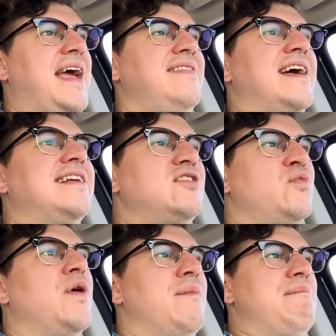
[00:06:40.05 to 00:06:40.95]
and that's
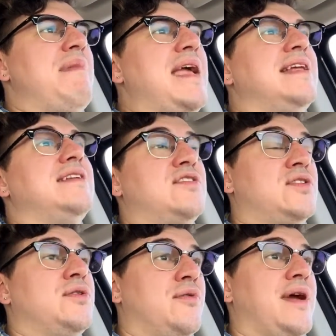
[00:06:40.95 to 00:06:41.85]
what made it
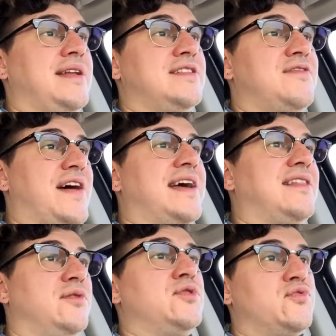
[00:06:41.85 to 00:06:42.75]
so great is the fact
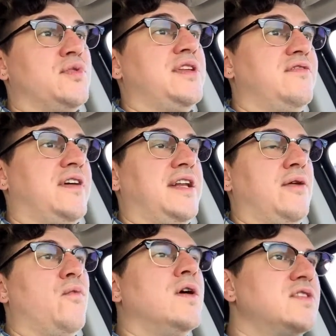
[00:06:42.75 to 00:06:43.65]
that it was really fun
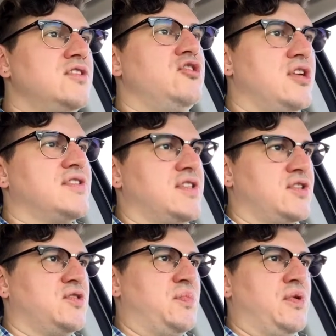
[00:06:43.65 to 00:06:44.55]
it wasn't just a
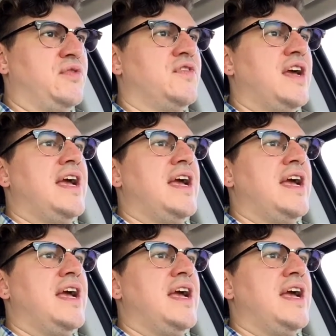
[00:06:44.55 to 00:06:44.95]
spoof